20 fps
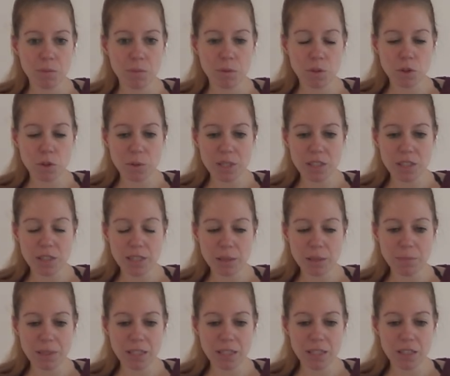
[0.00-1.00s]
So it's
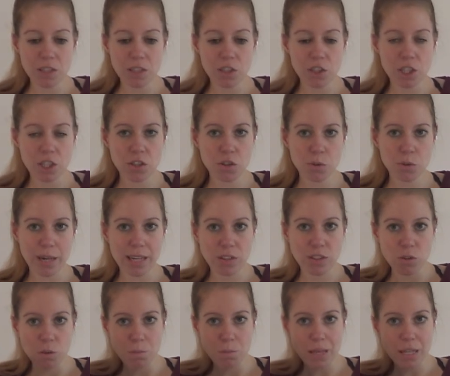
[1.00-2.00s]
not because she's
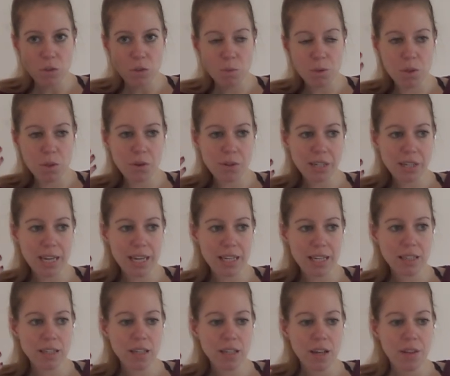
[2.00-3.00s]
trying to mate with your
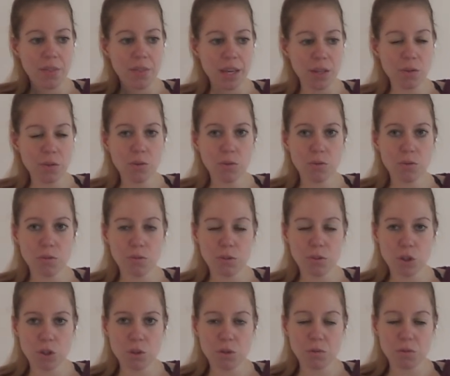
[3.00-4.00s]
head that you
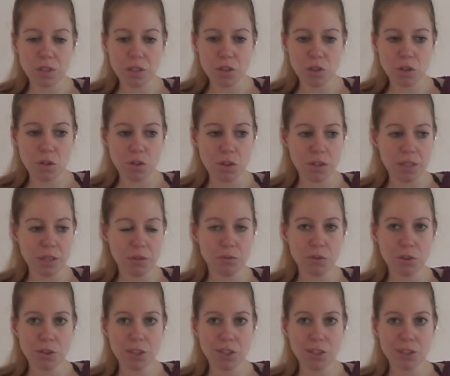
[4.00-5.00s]
should feel sorry
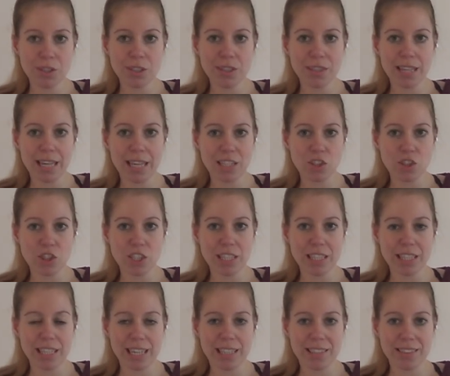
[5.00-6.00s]
for her that she
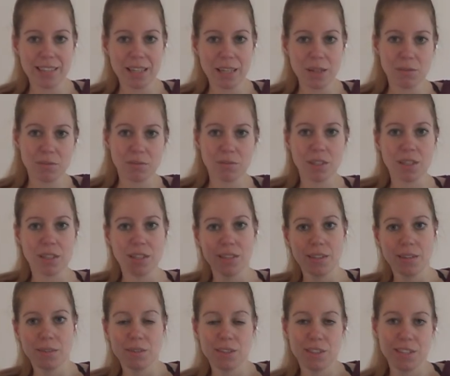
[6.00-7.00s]
can't have
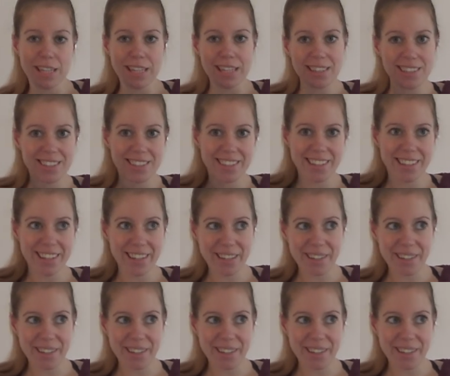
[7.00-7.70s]
sex.